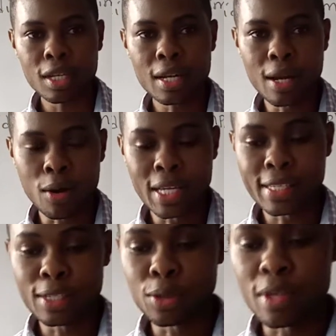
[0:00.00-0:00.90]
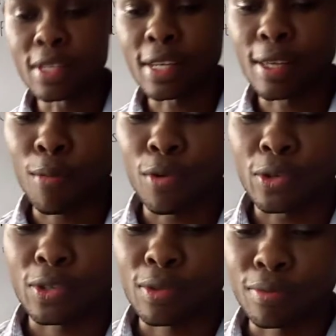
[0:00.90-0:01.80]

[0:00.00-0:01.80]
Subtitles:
now listen to these examples.